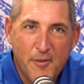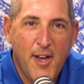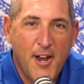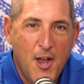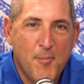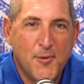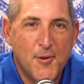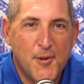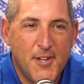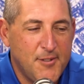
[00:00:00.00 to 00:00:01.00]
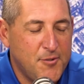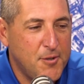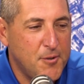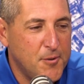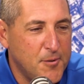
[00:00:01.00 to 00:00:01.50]
had an opportunity
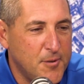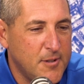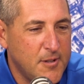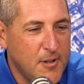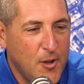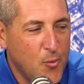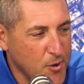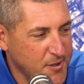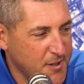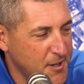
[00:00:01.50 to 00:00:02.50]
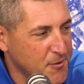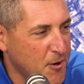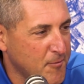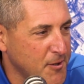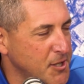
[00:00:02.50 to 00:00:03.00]
to work together
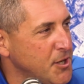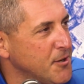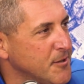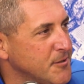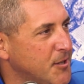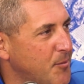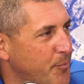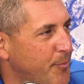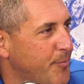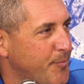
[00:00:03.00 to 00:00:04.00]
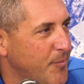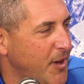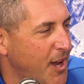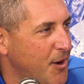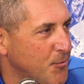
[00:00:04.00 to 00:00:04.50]
over the years
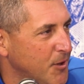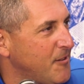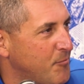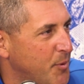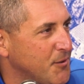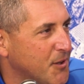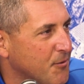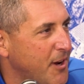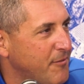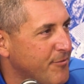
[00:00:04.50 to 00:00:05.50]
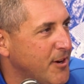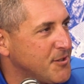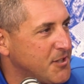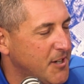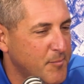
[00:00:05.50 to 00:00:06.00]
and really have built a great
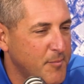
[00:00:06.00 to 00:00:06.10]
friendship.